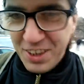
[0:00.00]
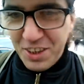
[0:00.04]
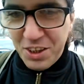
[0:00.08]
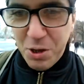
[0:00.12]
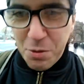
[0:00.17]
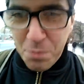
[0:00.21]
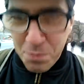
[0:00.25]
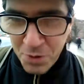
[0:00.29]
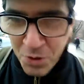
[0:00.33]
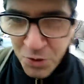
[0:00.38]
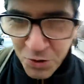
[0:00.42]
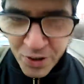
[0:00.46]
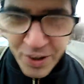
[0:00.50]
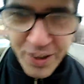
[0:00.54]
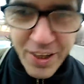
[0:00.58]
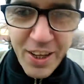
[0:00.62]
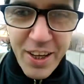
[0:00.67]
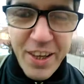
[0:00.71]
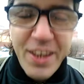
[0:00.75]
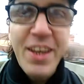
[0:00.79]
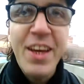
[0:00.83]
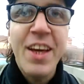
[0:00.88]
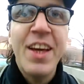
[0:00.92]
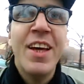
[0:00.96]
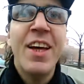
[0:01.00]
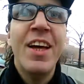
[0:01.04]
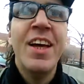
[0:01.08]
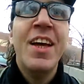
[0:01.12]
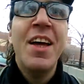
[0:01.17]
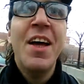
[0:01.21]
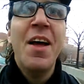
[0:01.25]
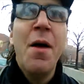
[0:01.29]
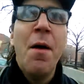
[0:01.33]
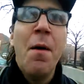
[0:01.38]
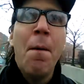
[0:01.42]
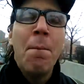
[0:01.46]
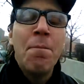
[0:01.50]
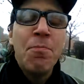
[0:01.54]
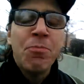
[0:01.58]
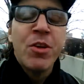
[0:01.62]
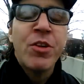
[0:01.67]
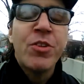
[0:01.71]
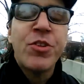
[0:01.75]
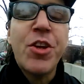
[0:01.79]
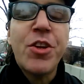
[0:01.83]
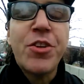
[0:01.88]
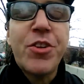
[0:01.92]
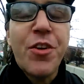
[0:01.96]
community
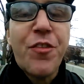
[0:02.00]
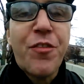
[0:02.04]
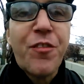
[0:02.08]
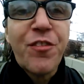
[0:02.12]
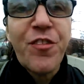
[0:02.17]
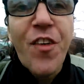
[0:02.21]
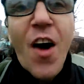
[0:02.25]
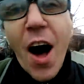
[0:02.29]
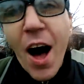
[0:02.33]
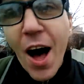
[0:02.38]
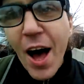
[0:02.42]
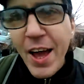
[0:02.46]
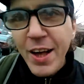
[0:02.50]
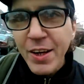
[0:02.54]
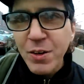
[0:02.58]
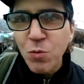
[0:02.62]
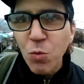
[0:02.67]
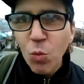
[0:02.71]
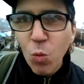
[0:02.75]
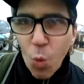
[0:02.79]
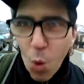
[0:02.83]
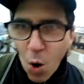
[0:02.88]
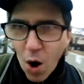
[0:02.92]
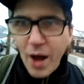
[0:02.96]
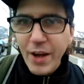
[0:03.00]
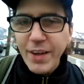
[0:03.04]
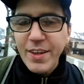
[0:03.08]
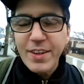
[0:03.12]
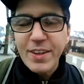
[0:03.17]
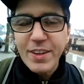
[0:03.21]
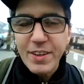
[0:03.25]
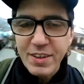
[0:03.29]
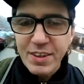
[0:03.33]
to define what